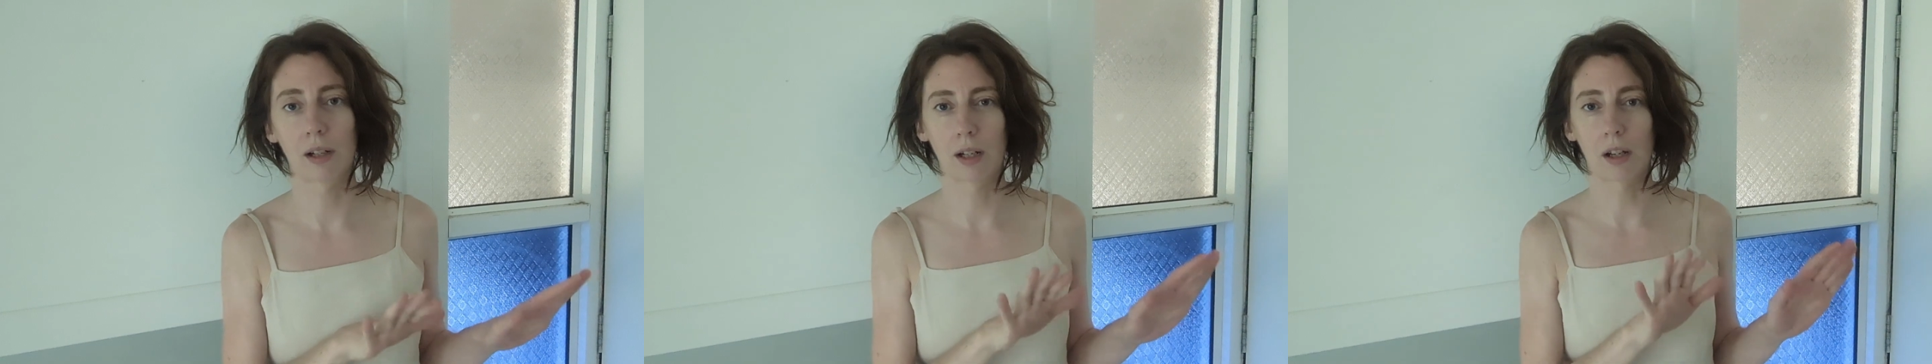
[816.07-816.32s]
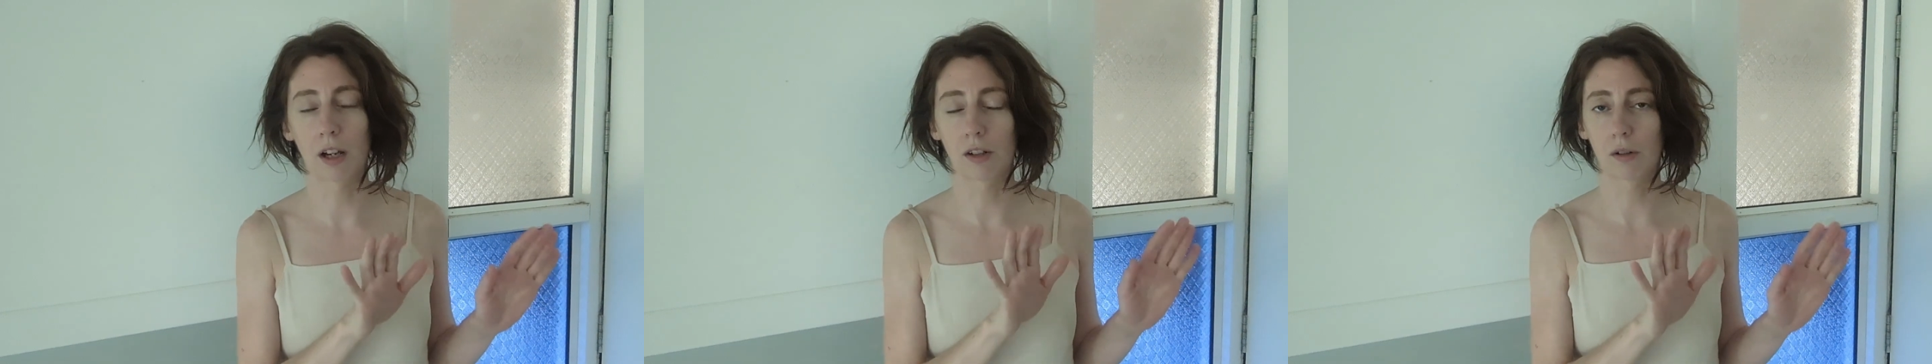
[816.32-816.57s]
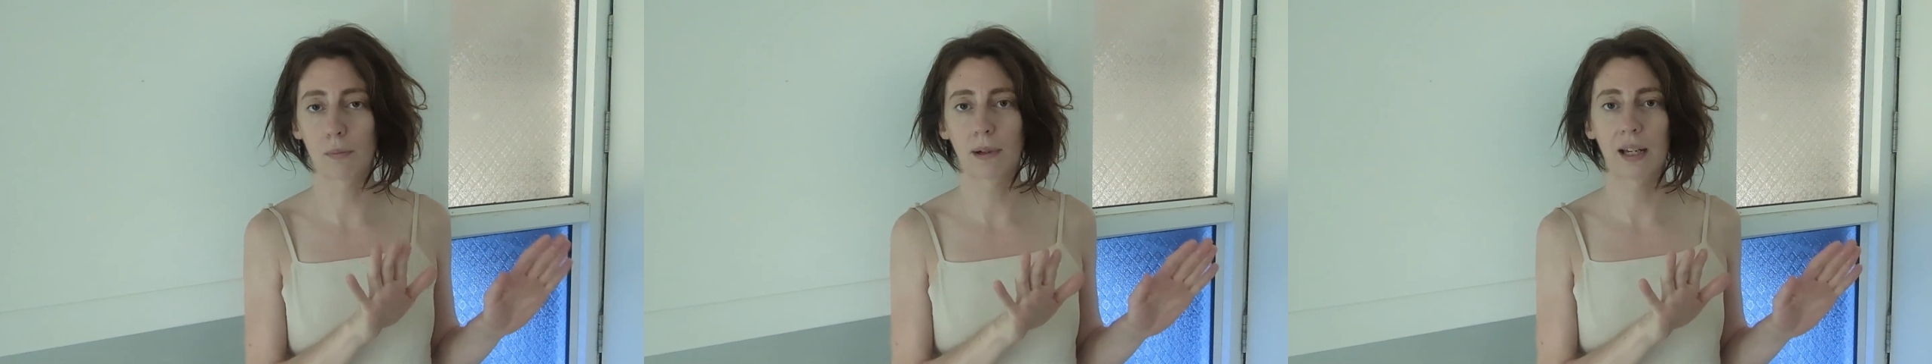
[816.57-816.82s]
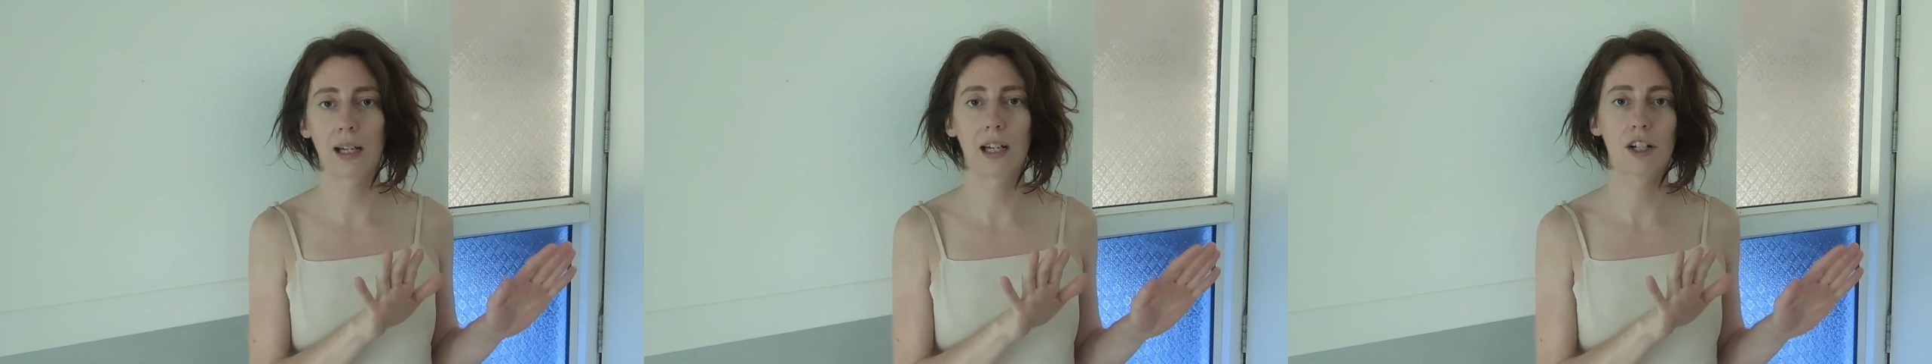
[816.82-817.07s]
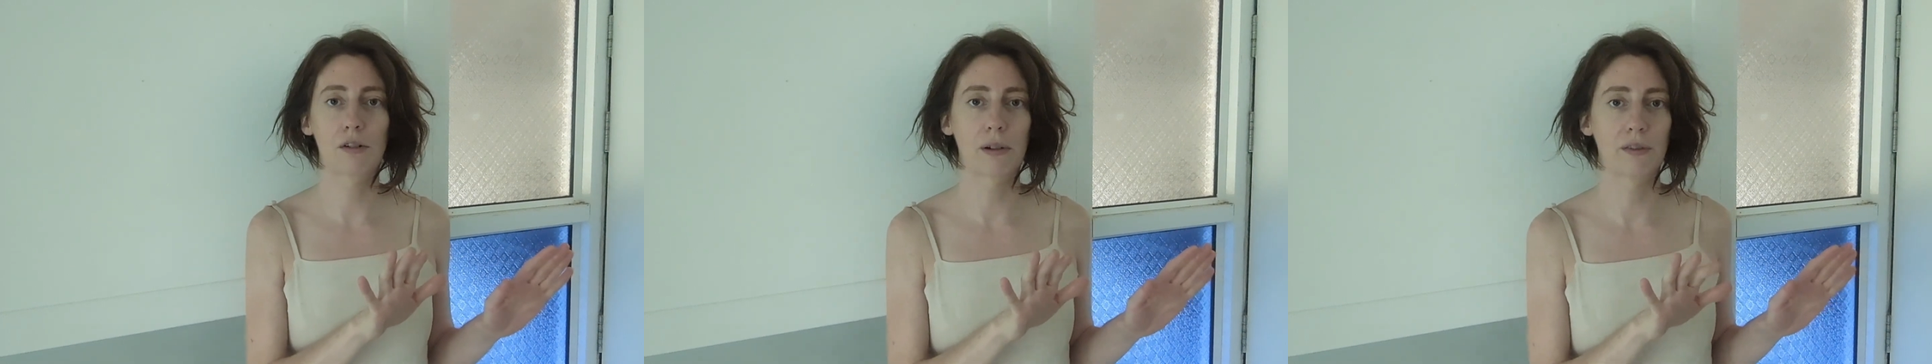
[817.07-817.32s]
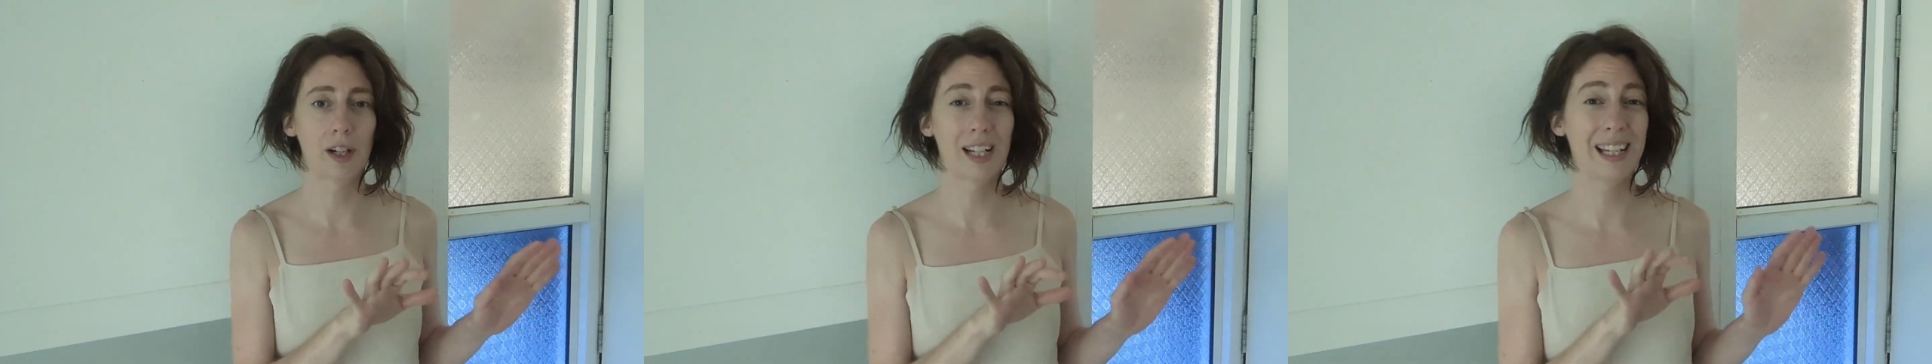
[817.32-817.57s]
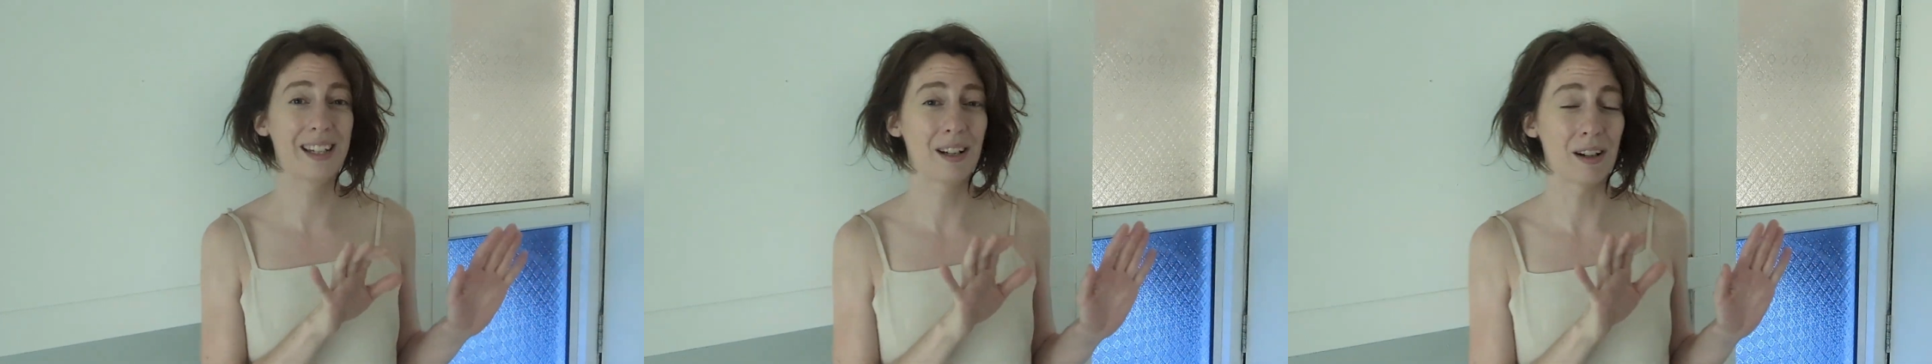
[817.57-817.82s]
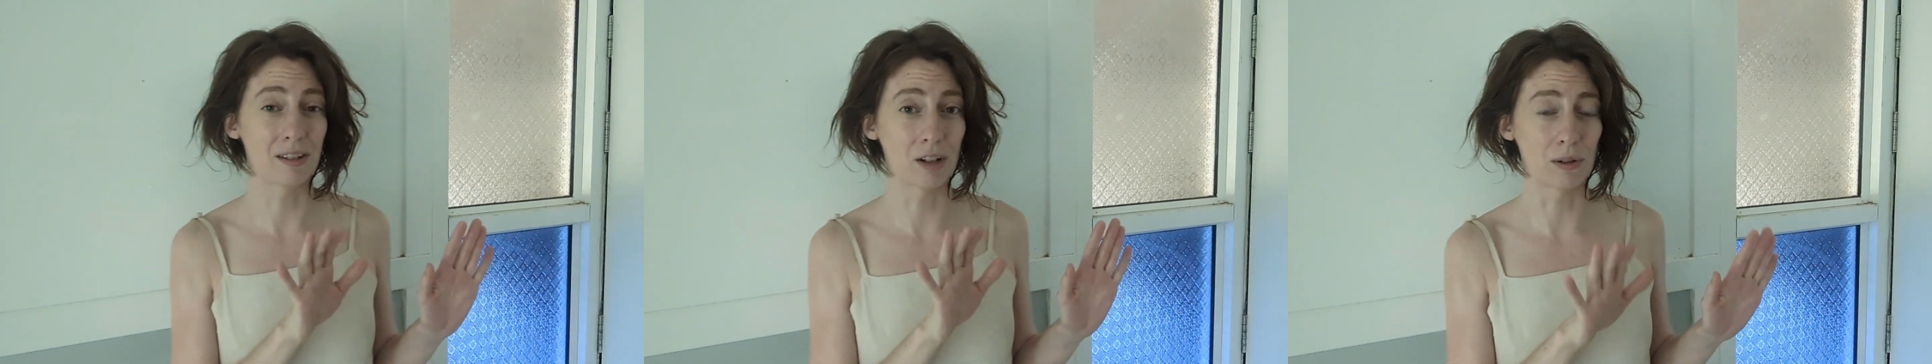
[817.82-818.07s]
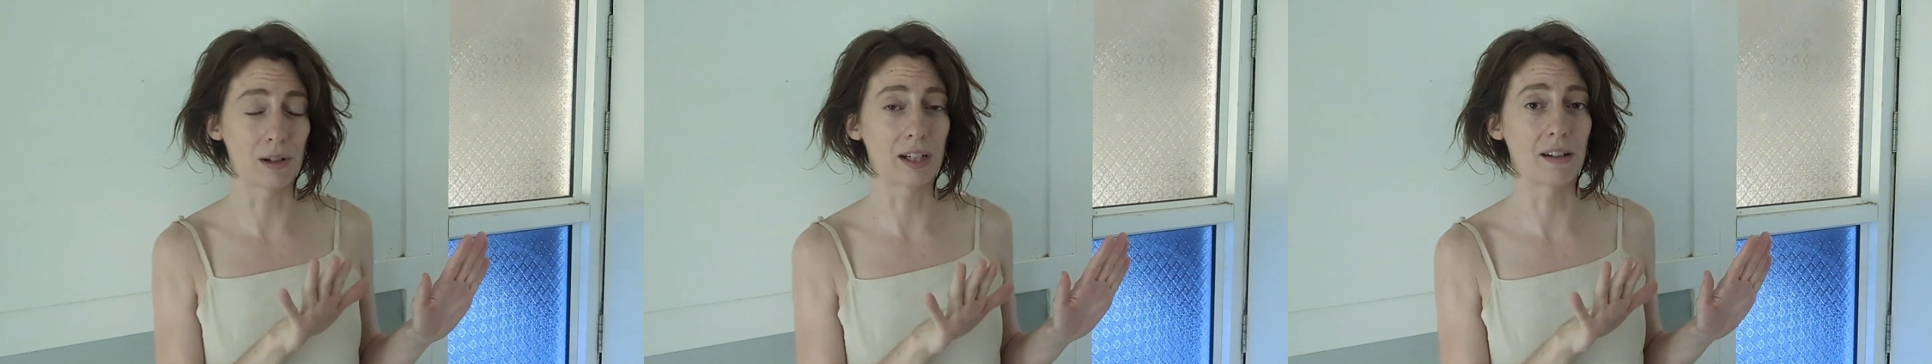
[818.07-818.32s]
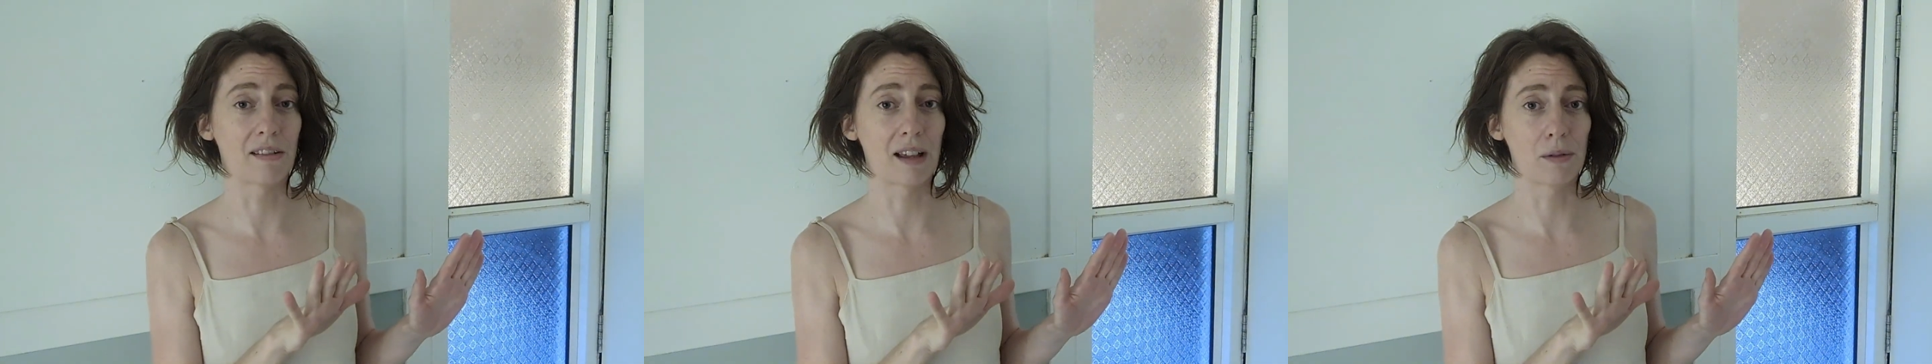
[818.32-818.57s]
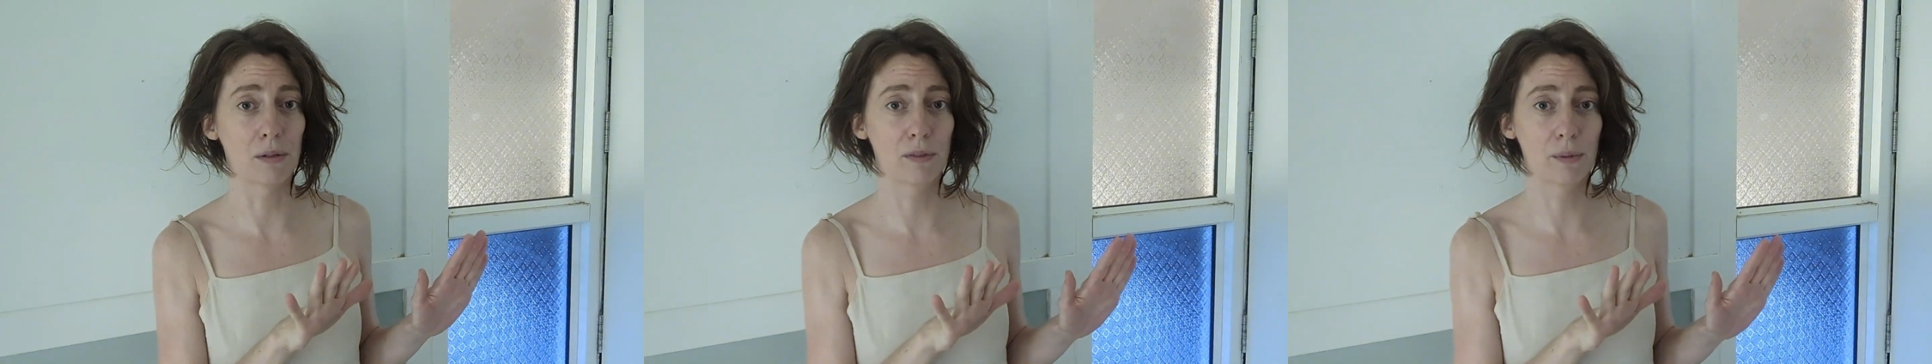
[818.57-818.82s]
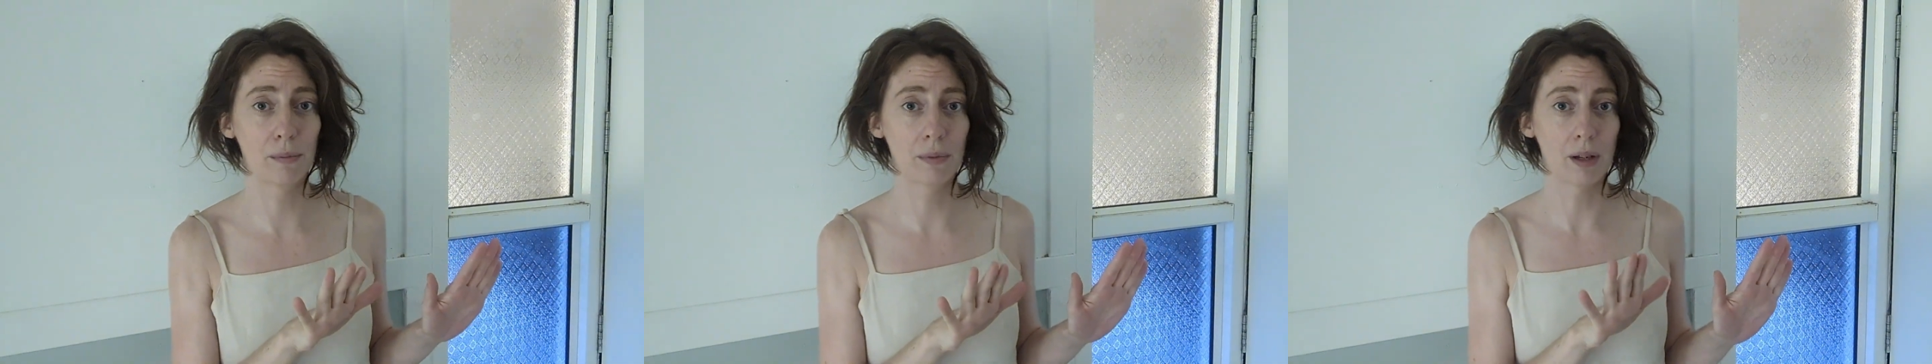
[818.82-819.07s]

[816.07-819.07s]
I don't play electric violin. I don't like the sound of them.